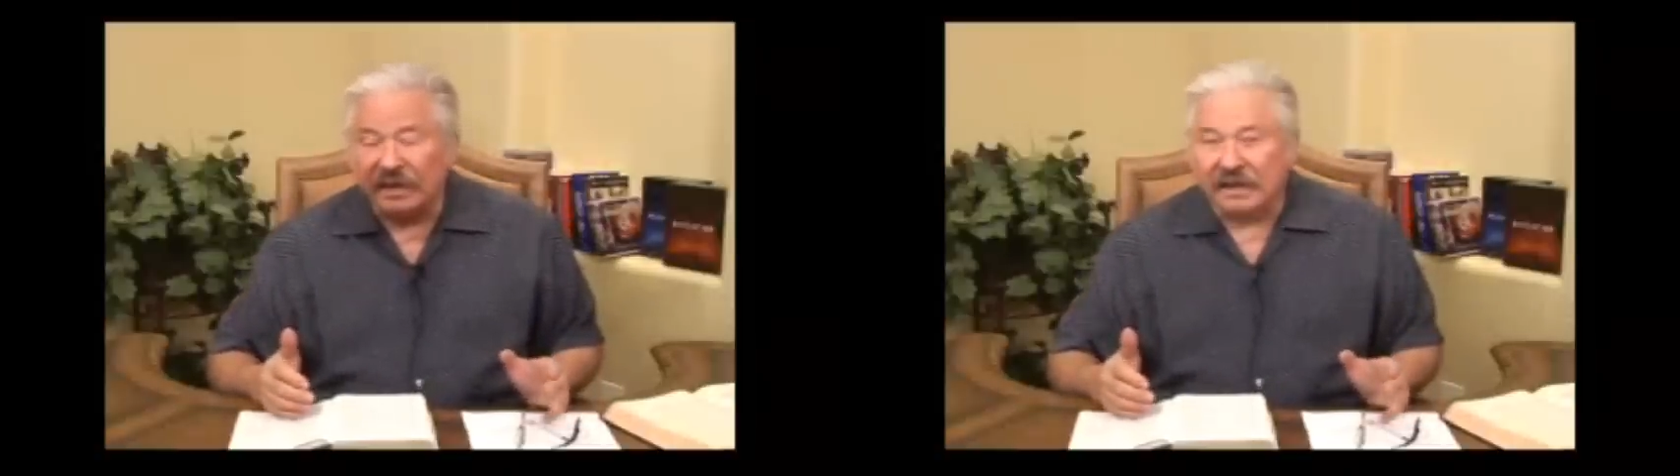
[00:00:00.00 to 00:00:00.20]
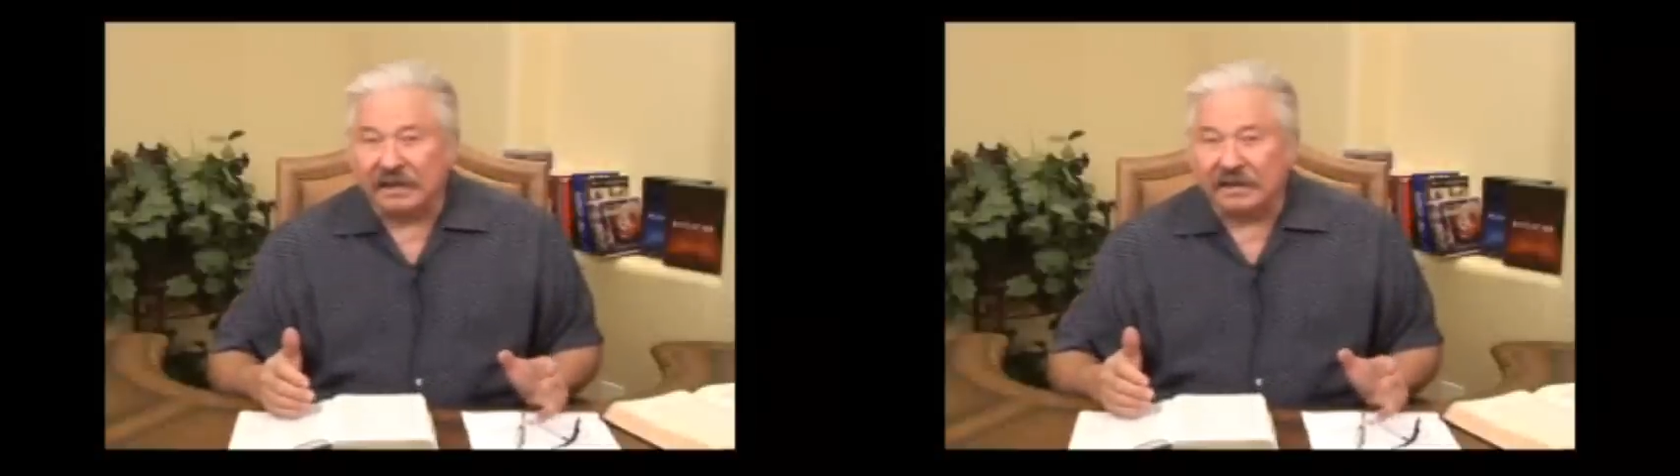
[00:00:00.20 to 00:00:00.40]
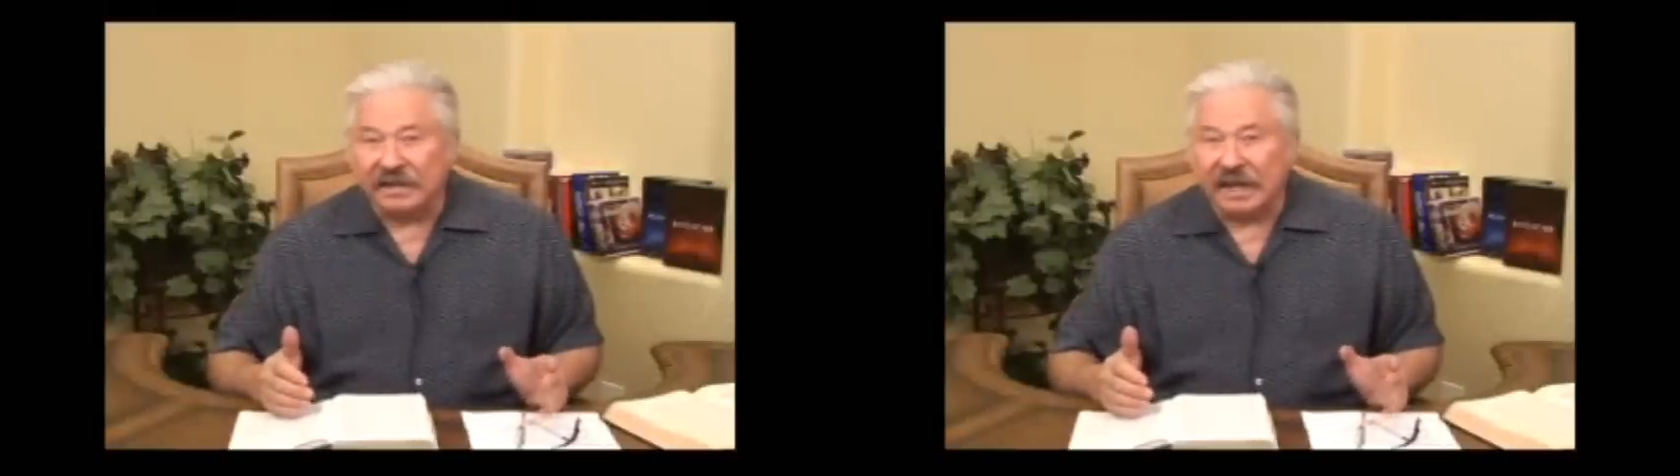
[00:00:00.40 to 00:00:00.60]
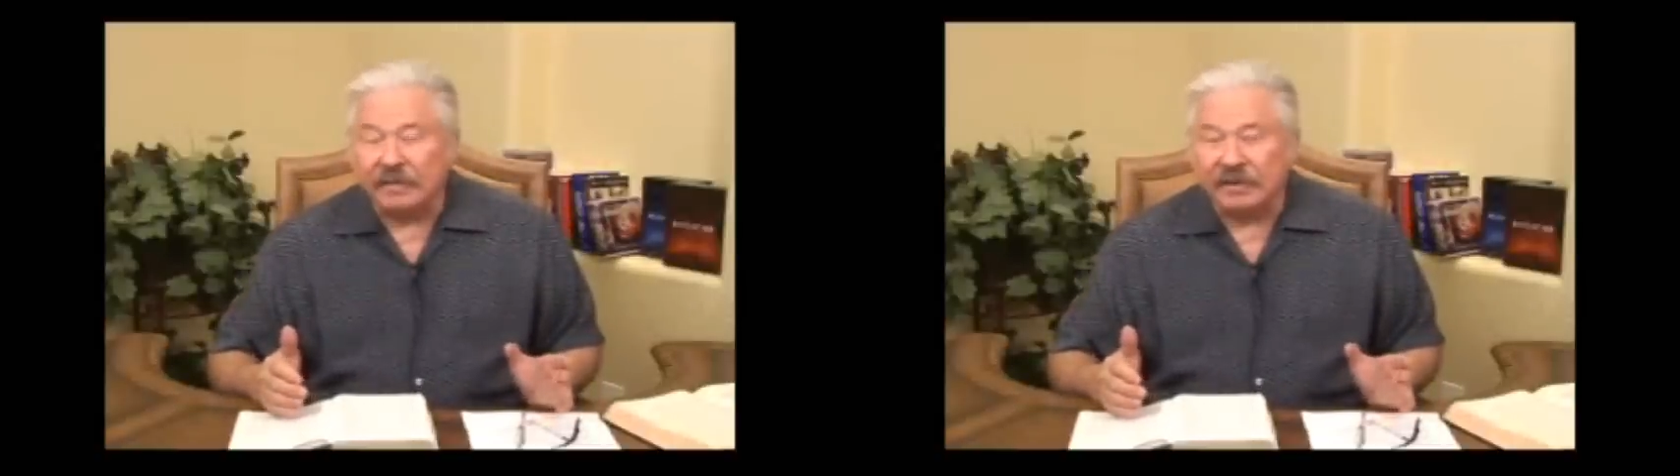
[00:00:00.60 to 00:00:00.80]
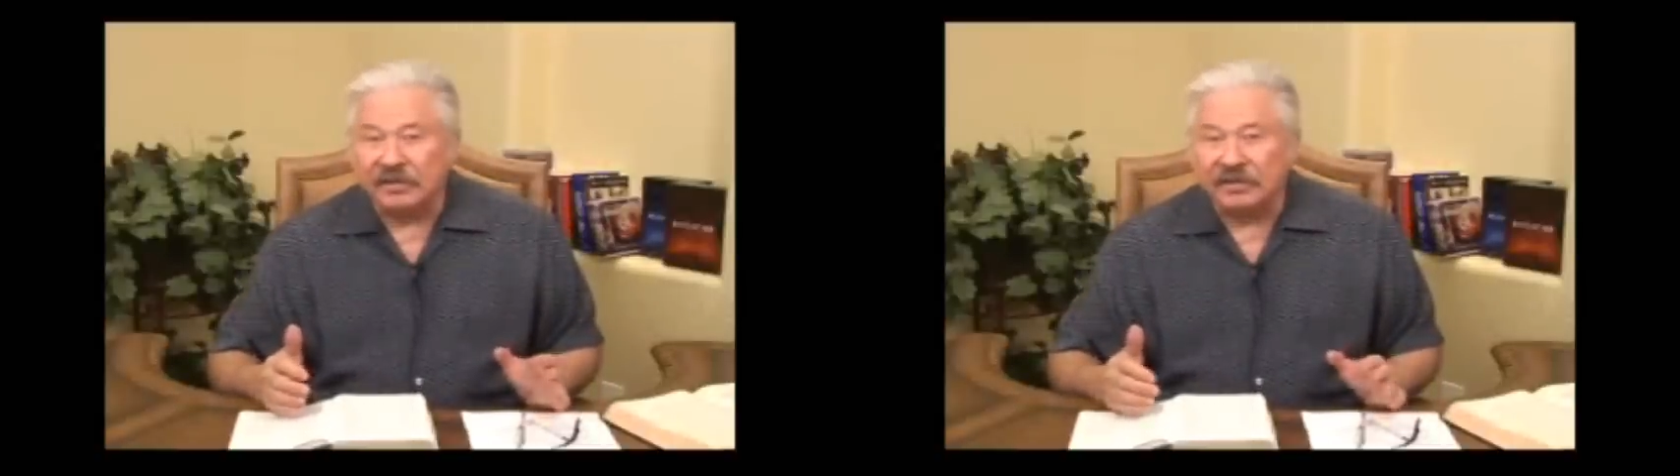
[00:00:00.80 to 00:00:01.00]
uh,
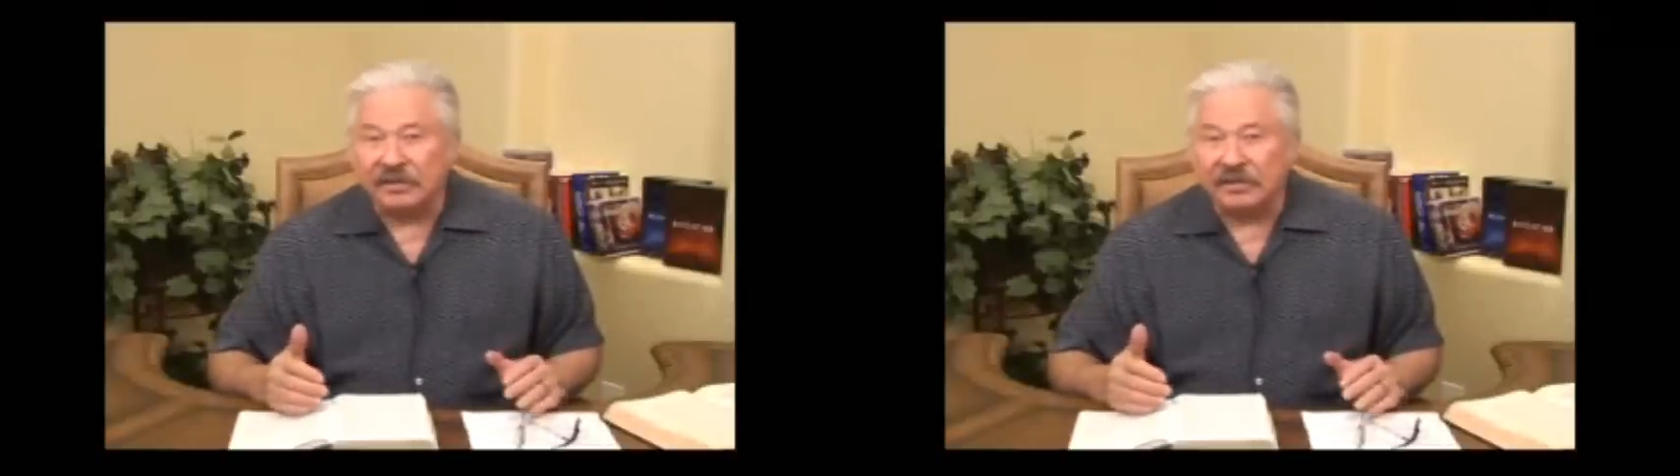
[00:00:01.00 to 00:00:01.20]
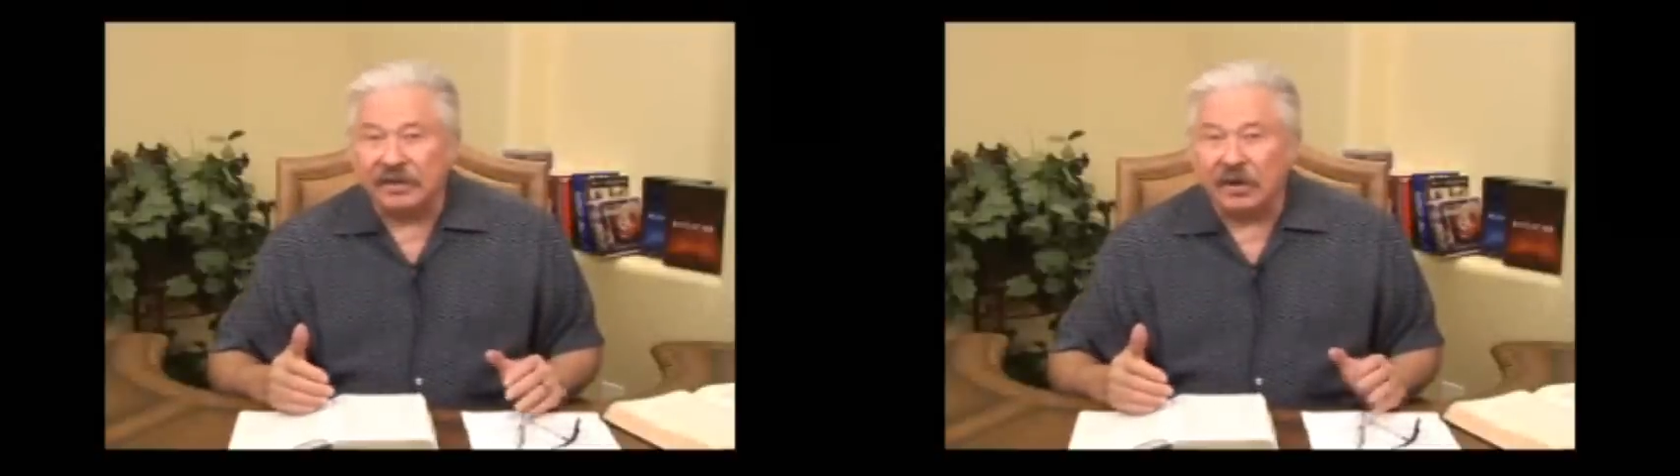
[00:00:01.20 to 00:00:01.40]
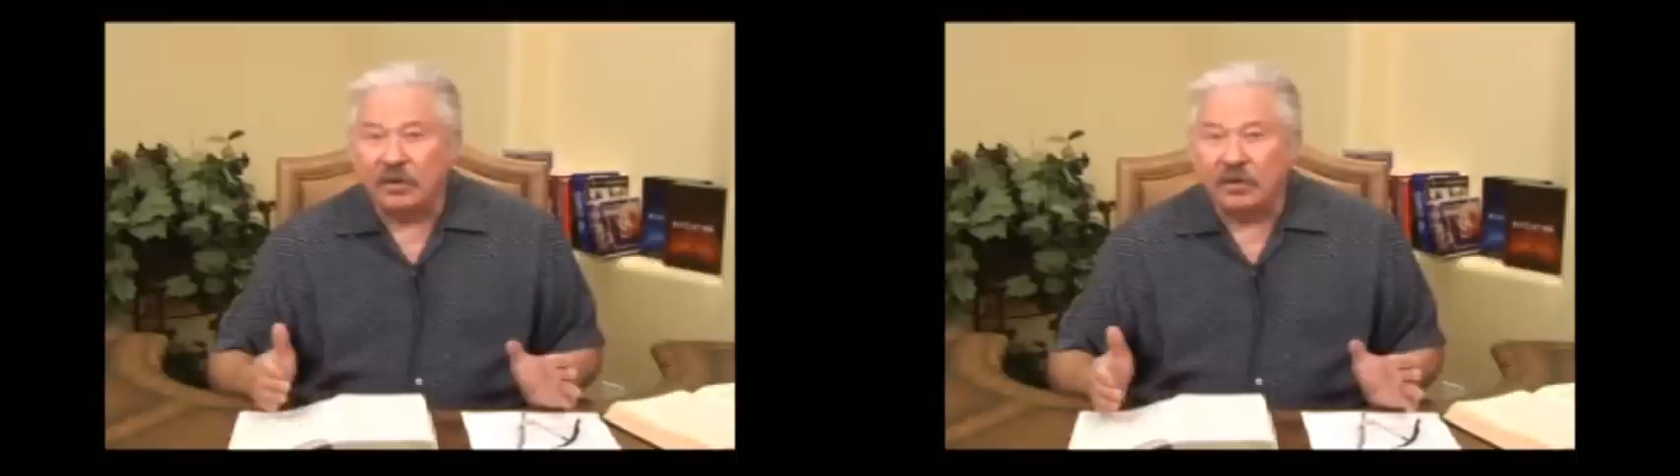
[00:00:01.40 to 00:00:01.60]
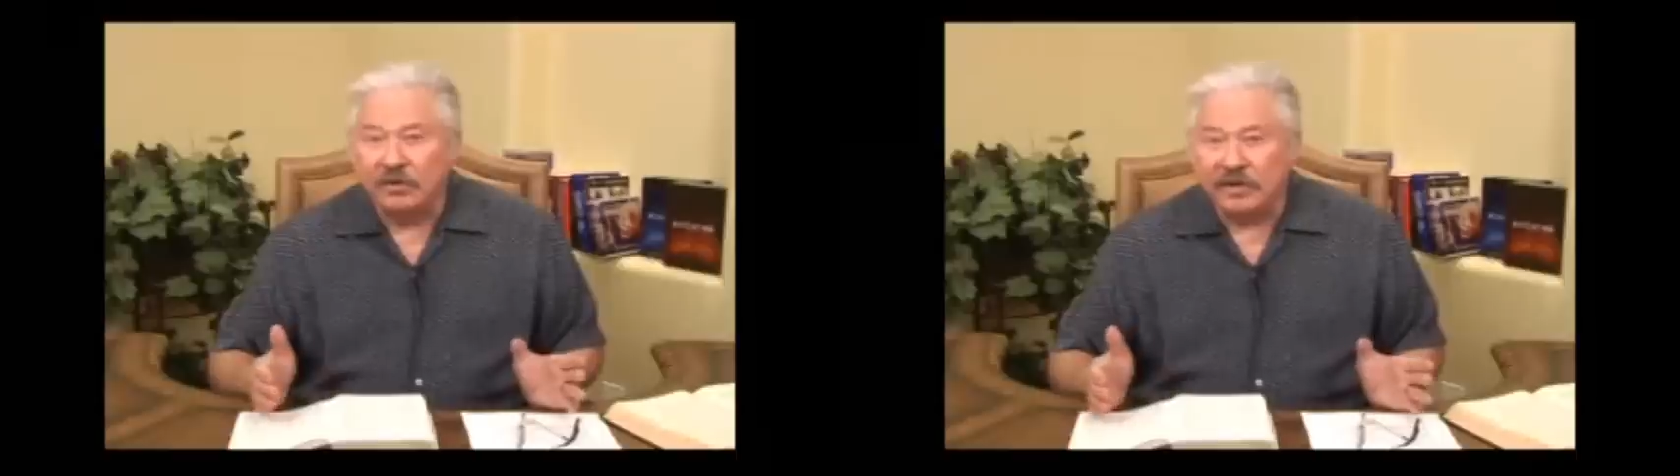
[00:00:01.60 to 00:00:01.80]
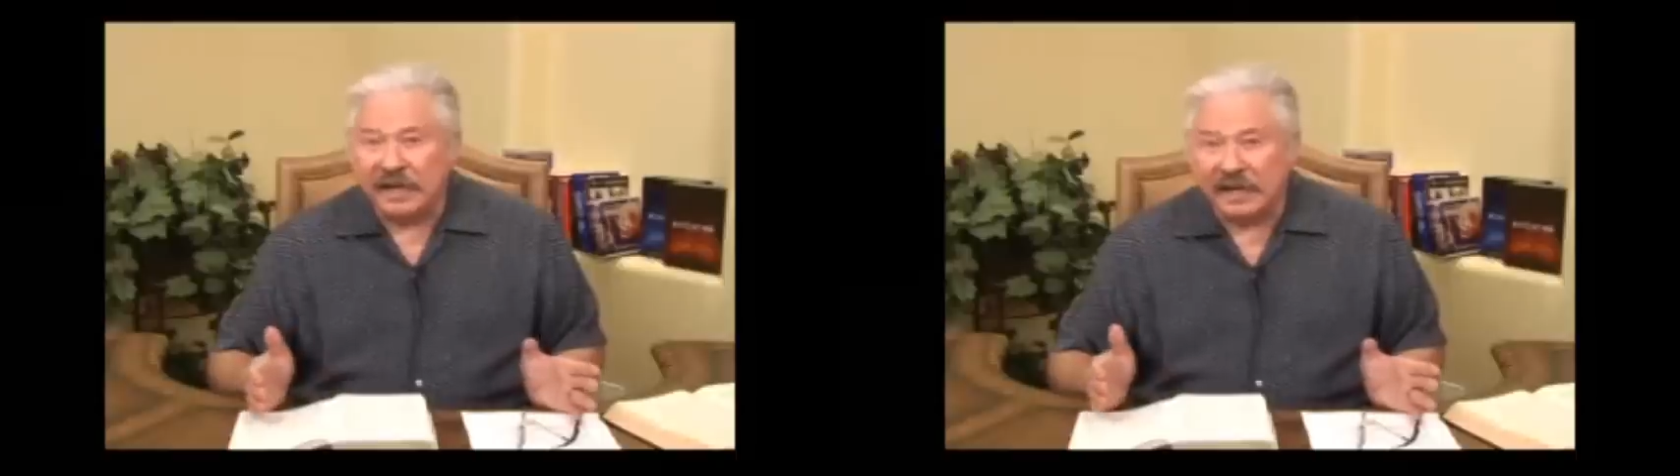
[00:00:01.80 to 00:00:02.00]
damage to the
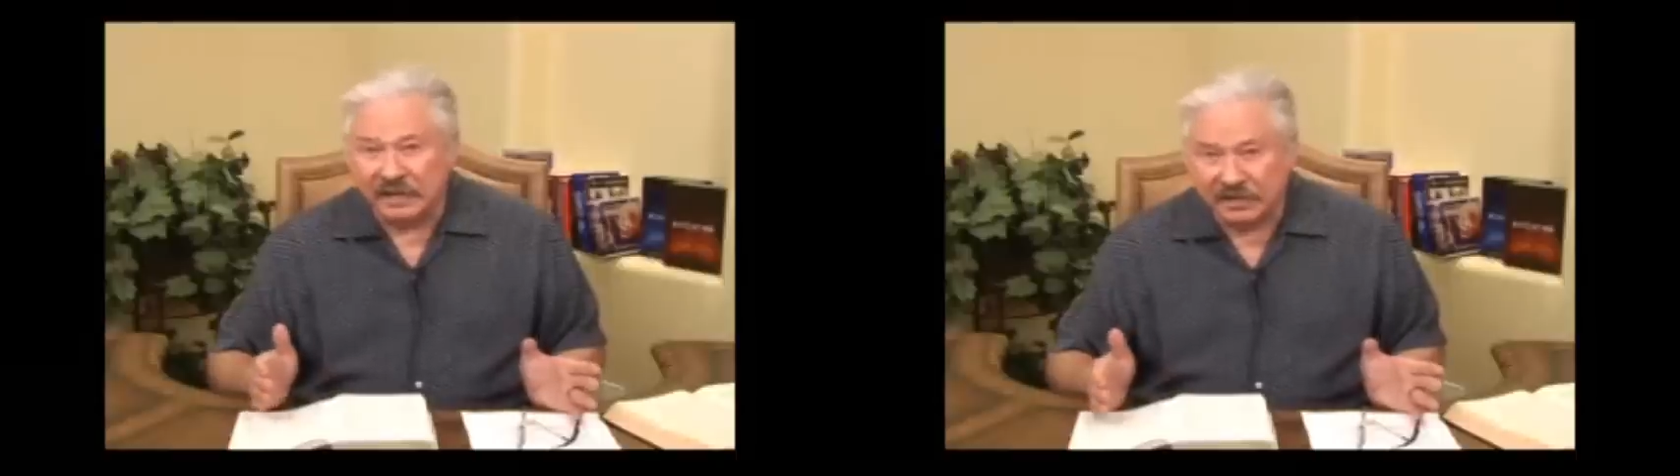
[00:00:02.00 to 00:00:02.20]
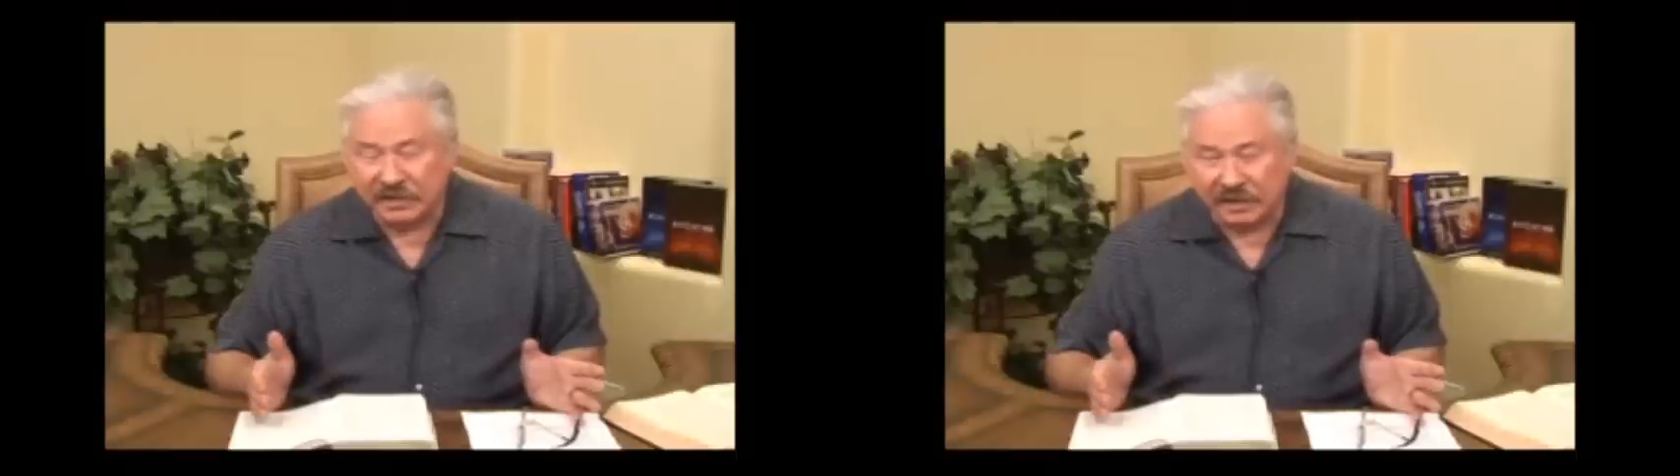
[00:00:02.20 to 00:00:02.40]
whole United